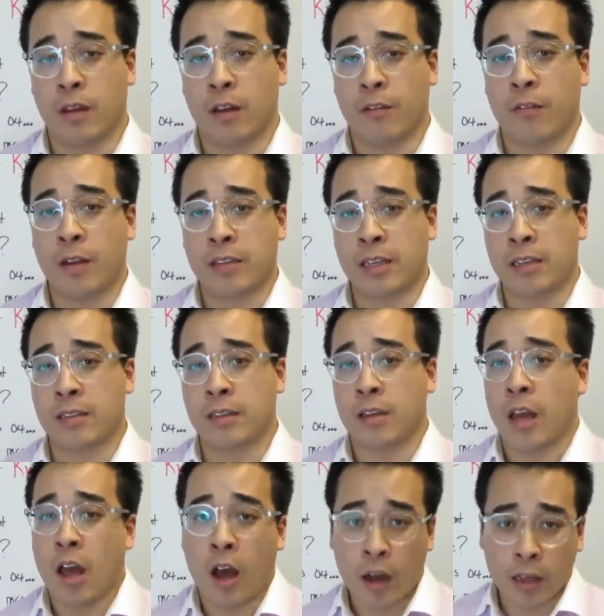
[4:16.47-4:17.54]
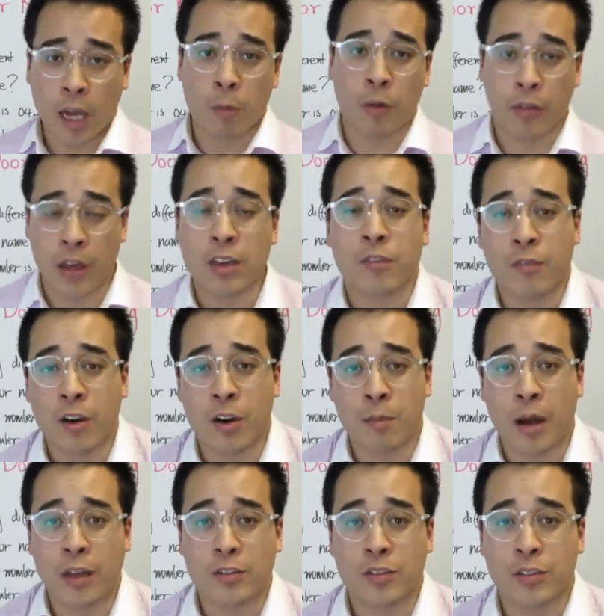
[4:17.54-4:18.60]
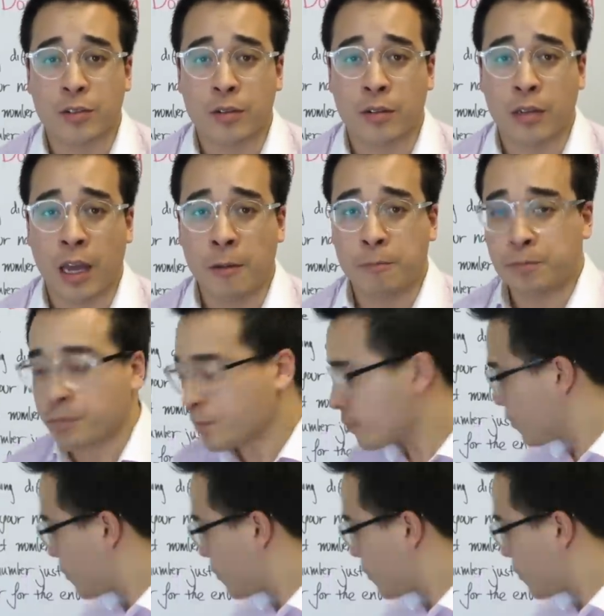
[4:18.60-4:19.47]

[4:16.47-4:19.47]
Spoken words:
Oh, fantastic. Okay, well, thank you very much, okay?